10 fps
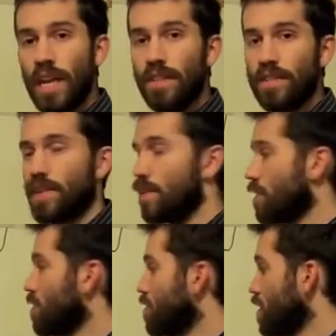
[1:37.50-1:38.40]
in the scale
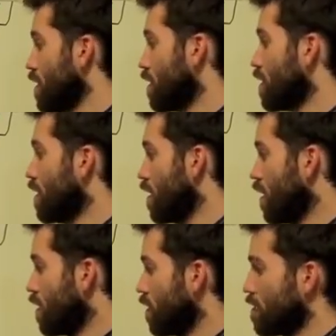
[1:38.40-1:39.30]
that you're singing.
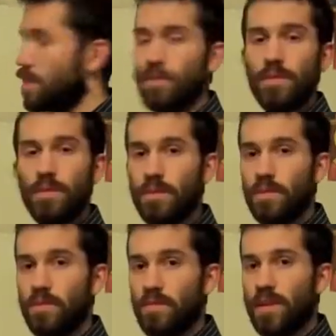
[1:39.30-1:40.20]
This symbol
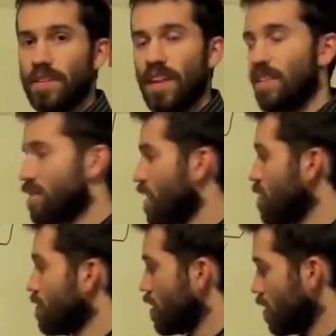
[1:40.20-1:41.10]
means stay the
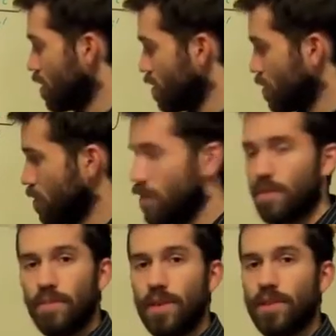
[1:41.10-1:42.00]
same. This
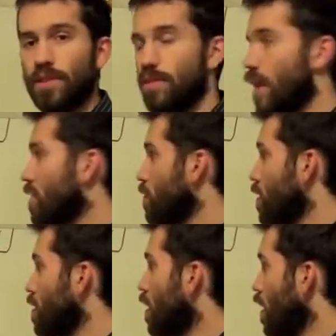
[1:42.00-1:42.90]
symbol means go down
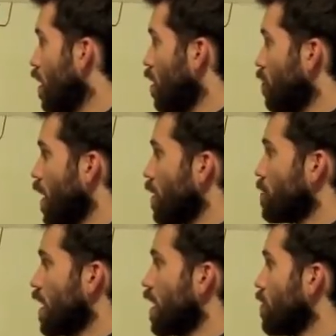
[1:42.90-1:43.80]
one. We
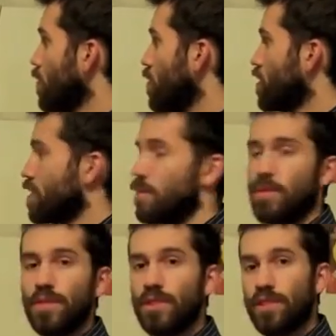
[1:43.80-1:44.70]
happen to have three
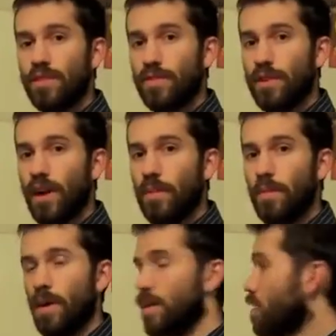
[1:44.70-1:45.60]
symbols for
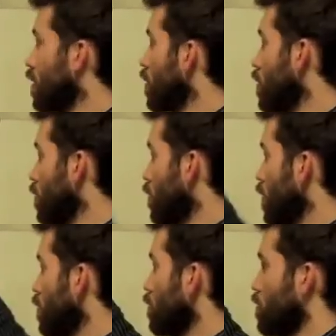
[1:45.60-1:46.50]
up one.
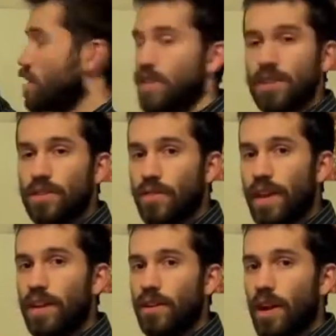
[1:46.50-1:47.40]
One which is just a
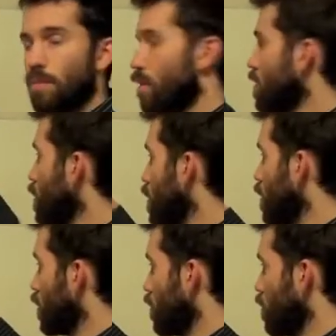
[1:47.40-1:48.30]
regular up one.
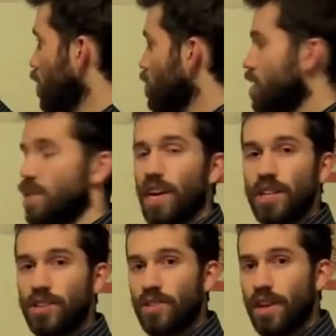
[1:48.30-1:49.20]
One which is
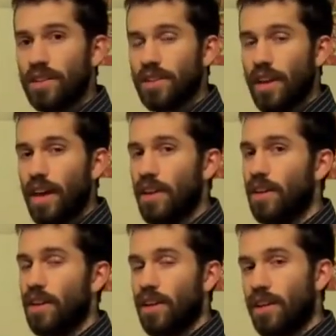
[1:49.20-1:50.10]
unstressed
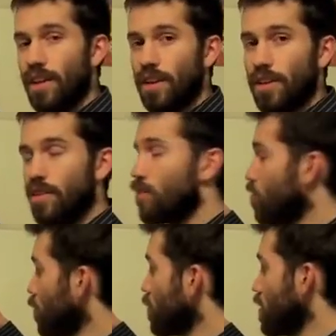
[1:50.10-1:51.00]
and
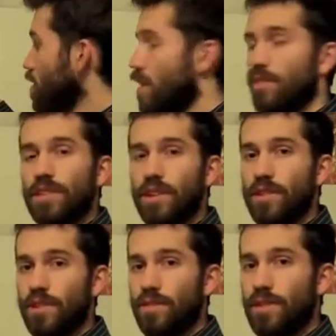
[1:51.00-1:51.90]
normally never
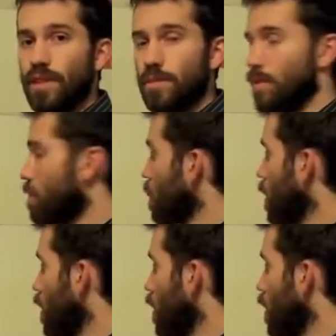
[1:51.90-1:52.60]
starts a new syllable.